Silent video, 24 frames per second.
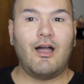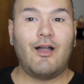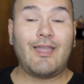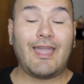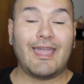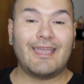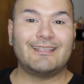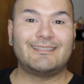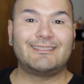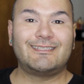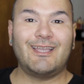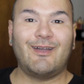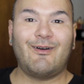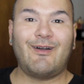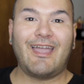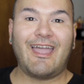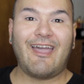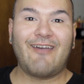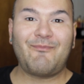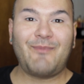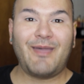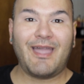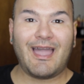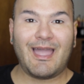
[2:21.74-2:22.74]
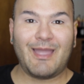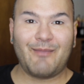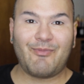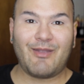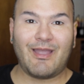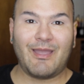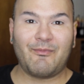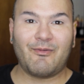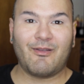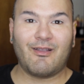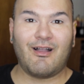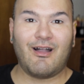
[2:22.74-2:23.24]
Okay, so I have my eye
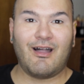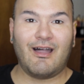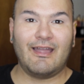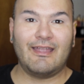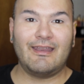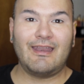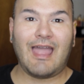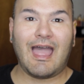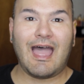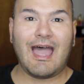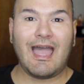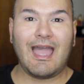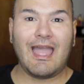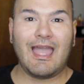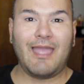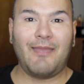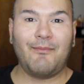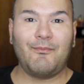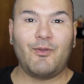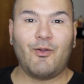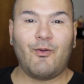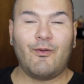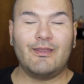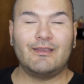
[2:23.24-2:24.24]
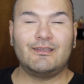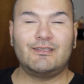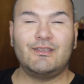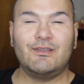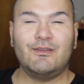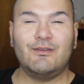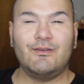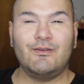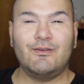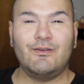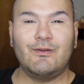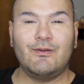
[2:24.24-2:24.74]
primer on. I'm going
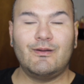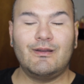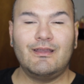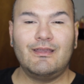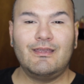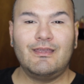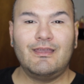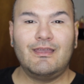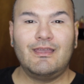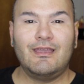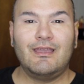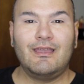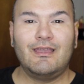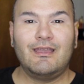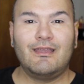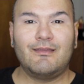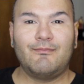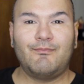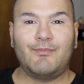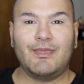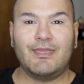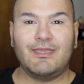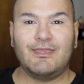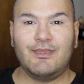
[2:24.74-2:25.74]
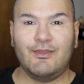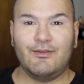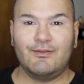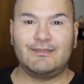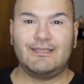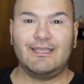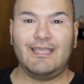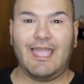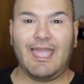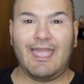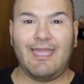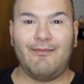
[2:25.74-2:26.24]
to be
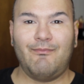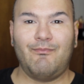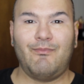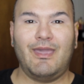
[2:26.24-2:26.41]
using a